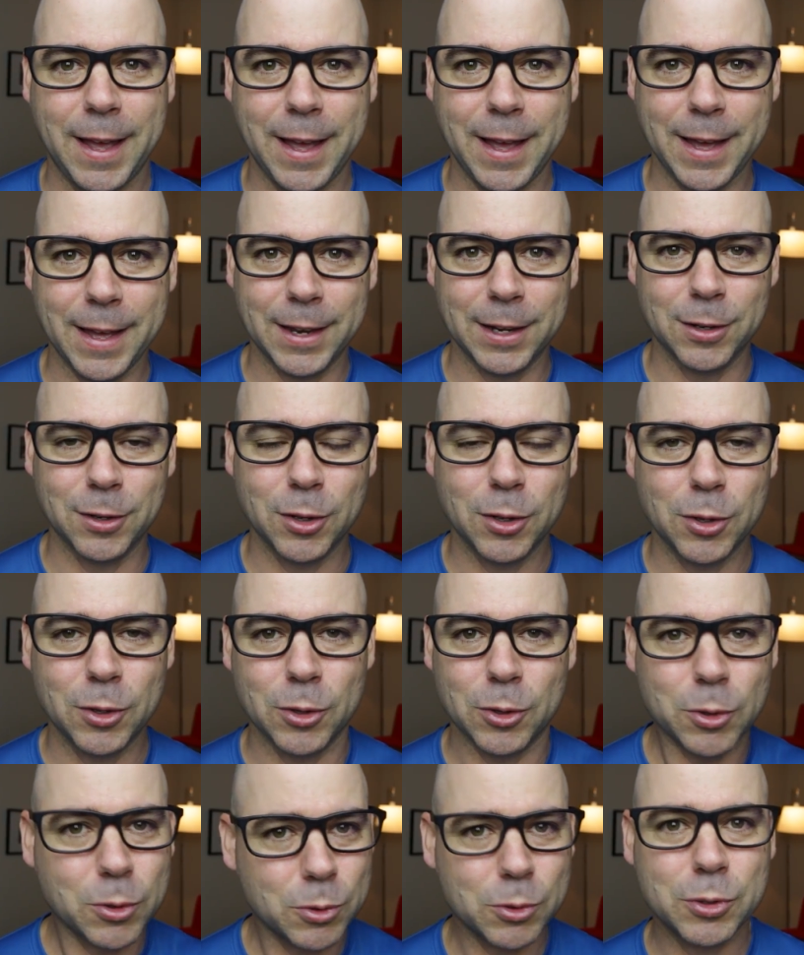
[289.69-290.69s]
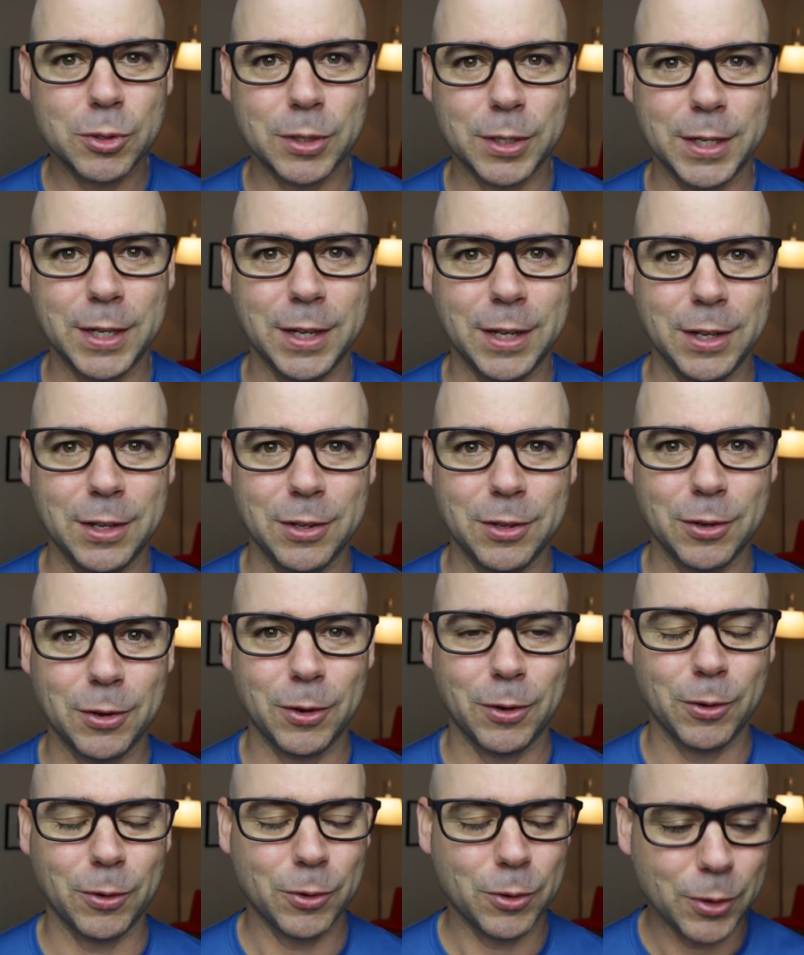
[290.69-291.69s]
And usually, you
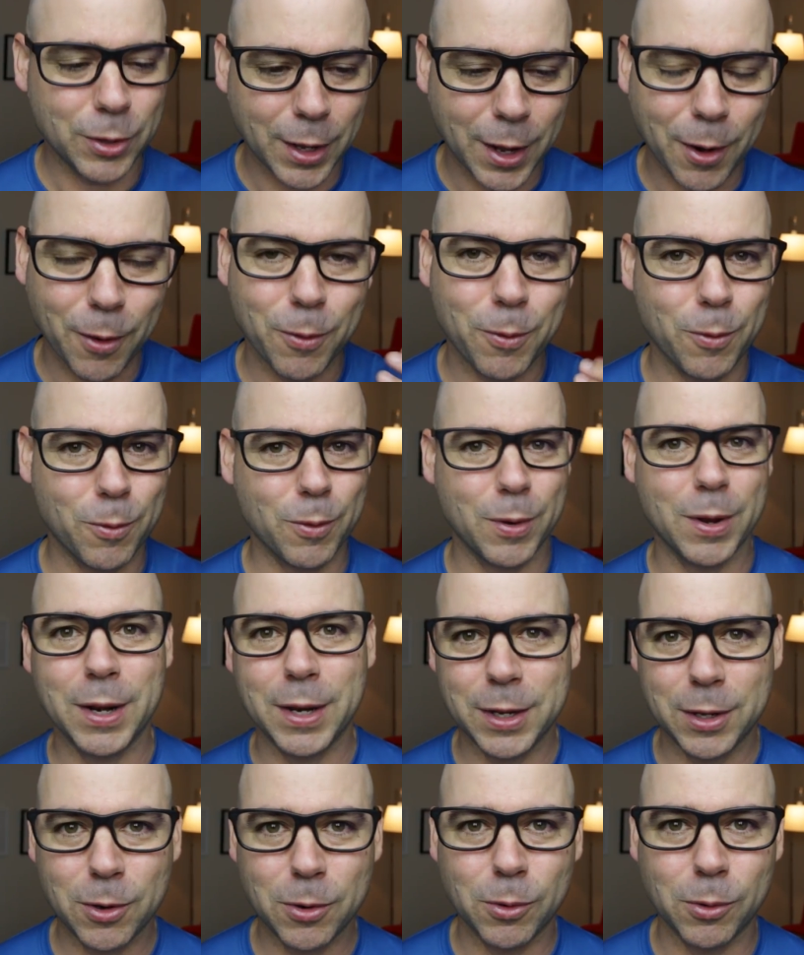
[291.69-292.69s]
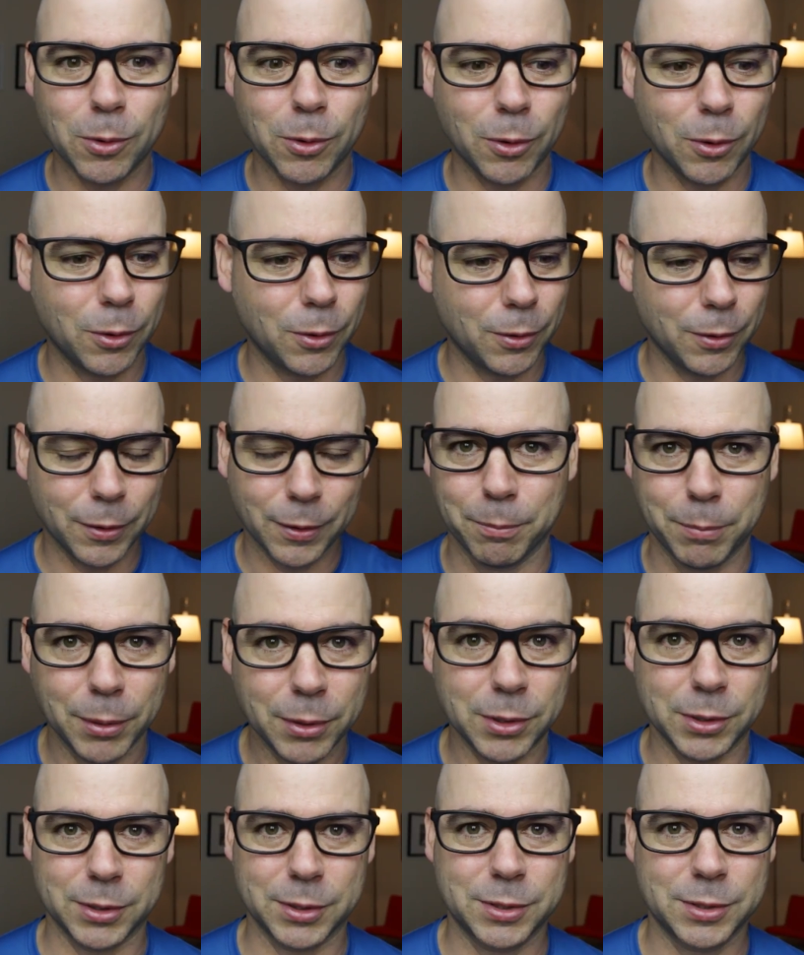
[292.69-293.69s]
know, you get really cool
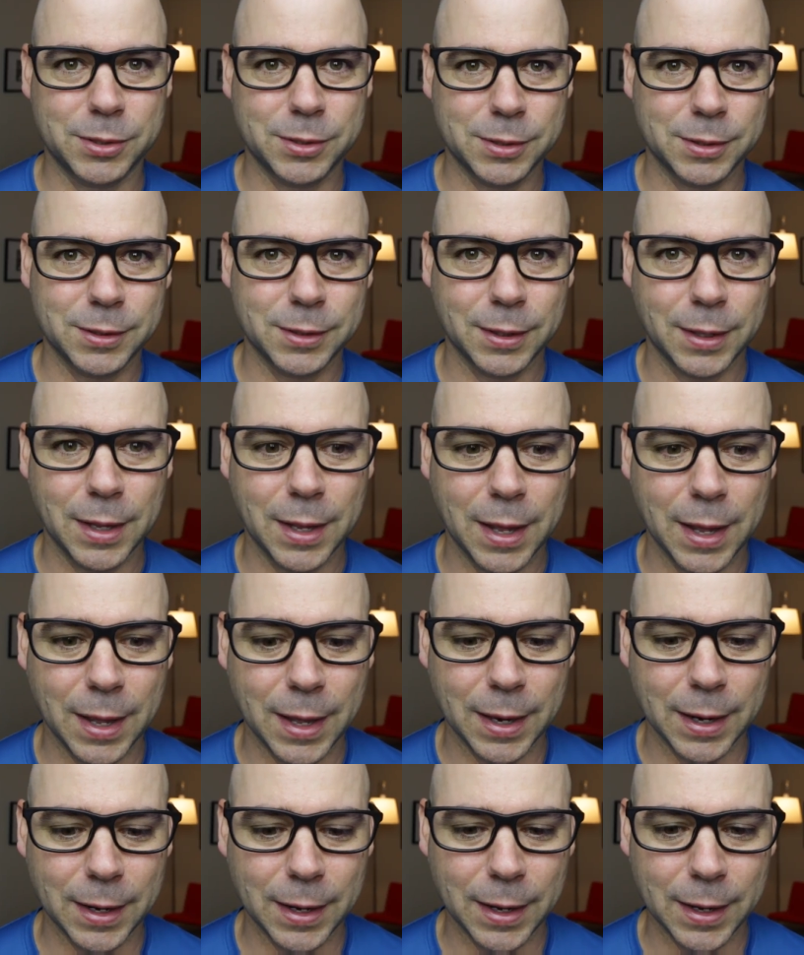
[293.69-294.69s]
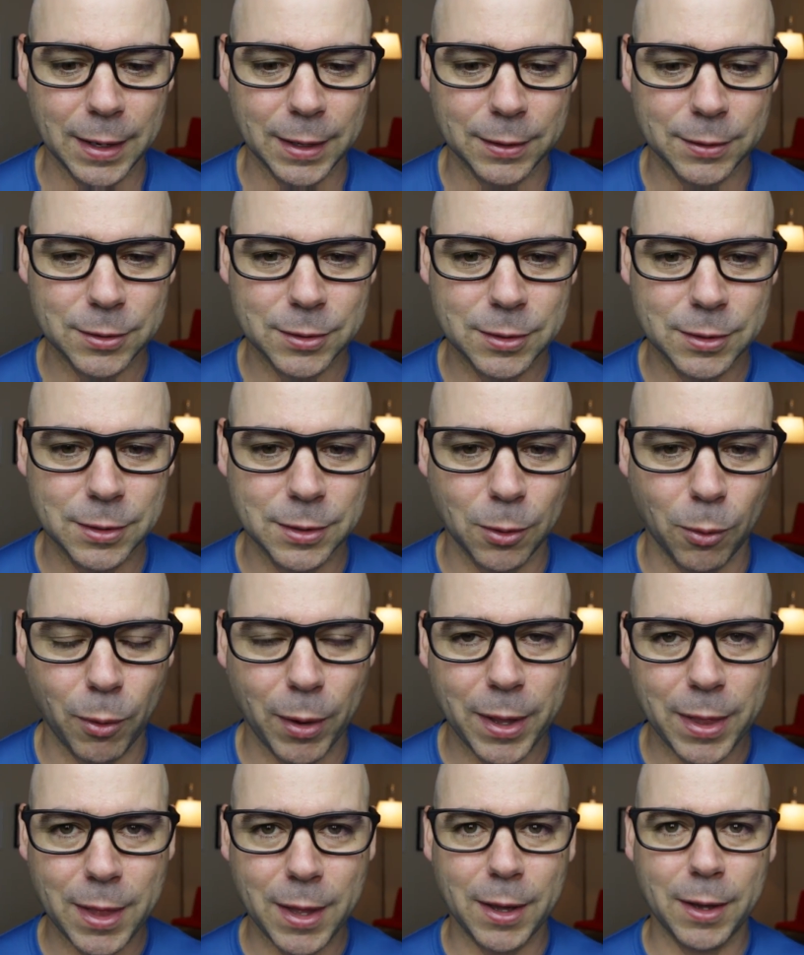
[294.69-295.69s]
books and, and it's the
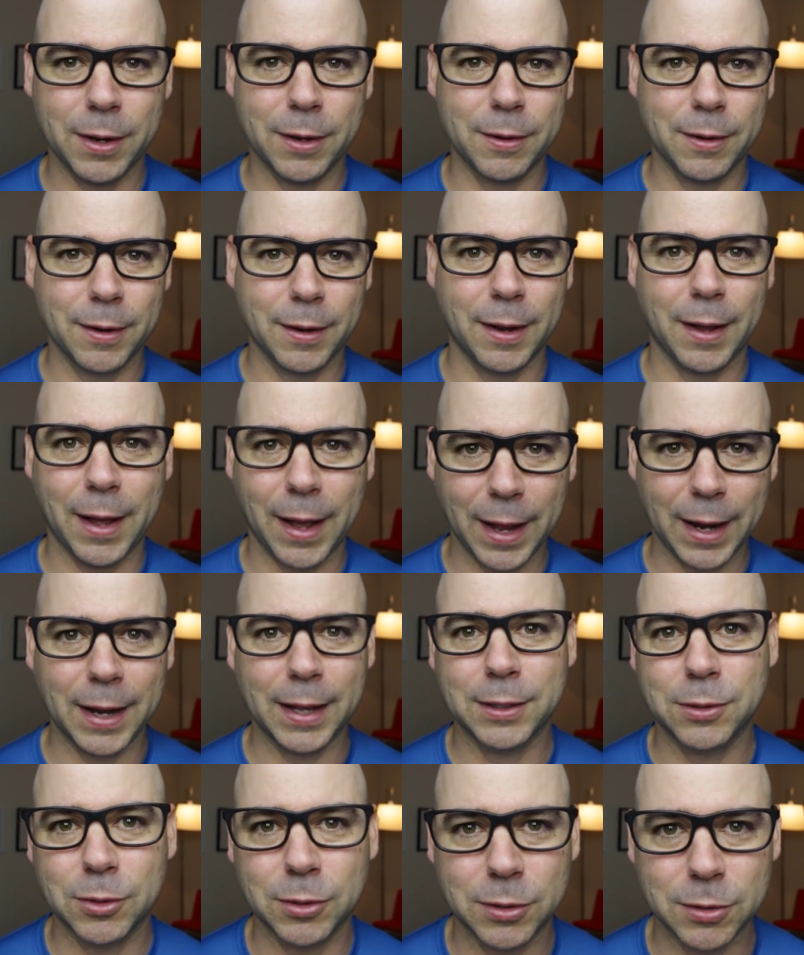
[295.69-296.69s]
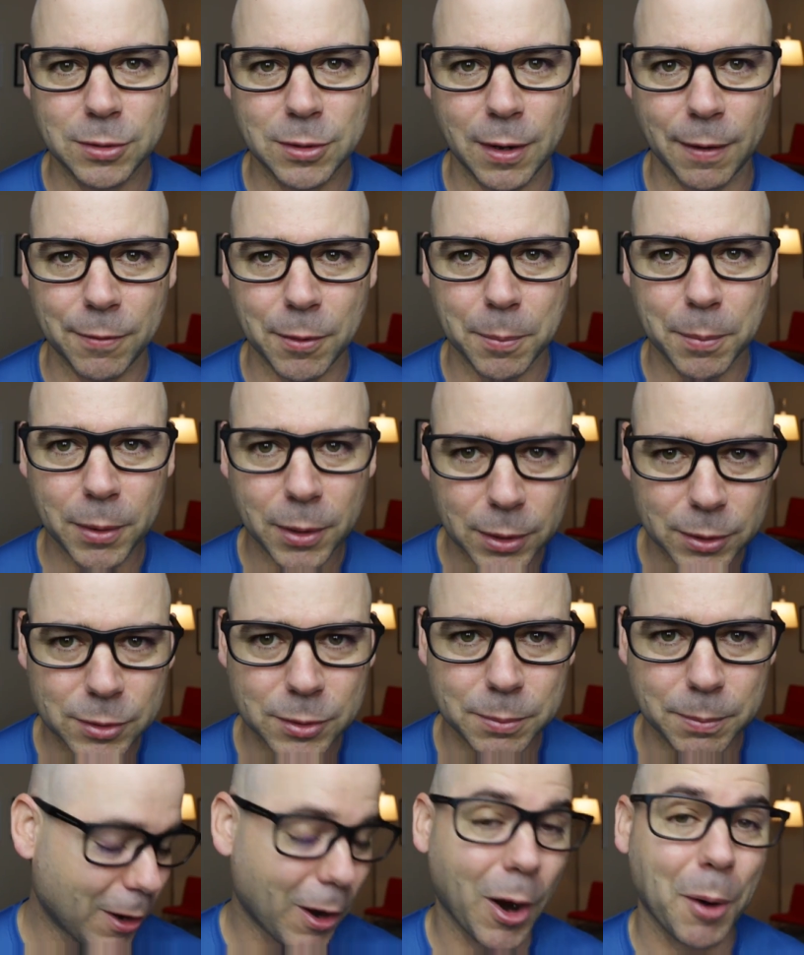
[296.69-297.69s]
way that I like to discover
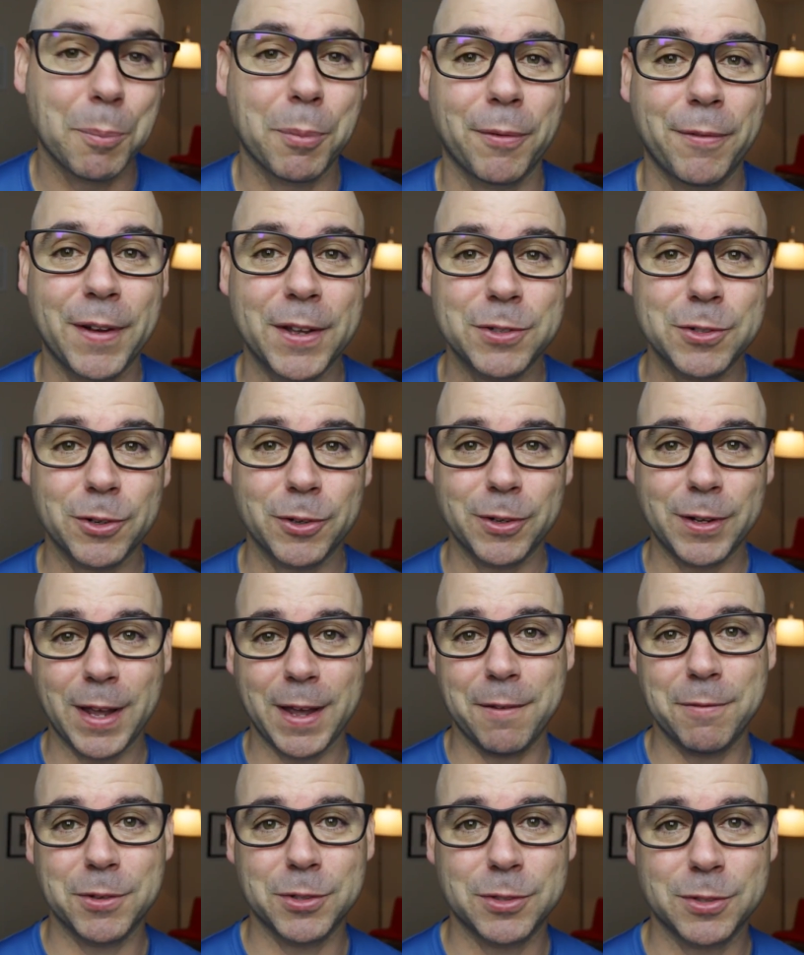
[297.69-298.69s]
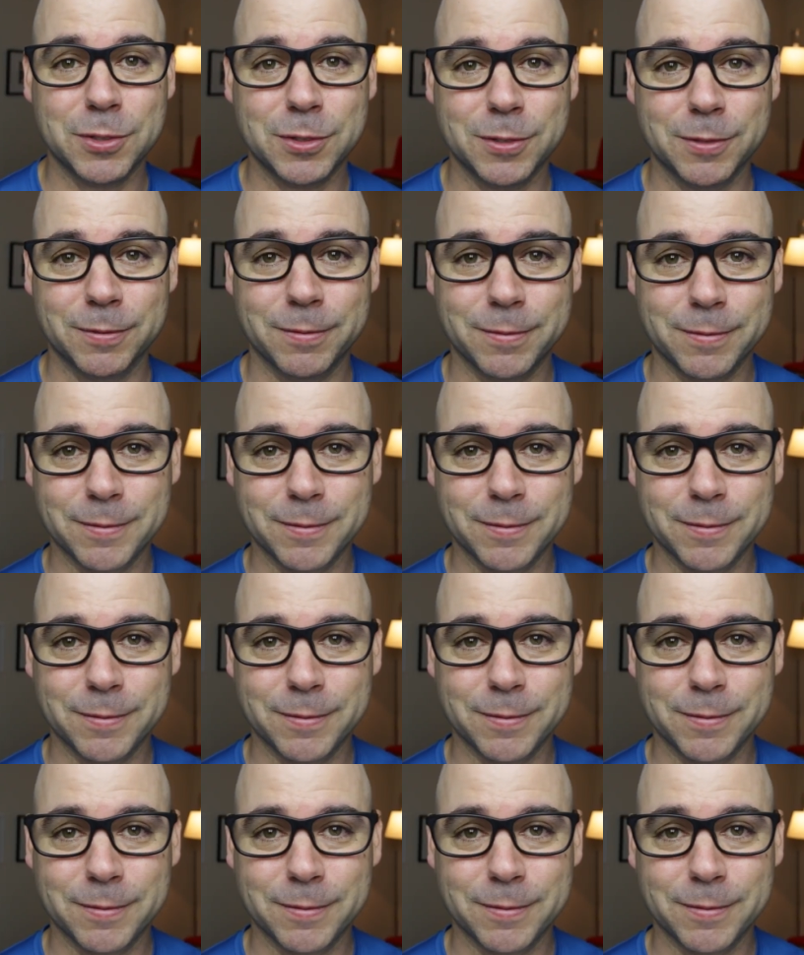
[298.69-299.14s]
books. Our professor gave us,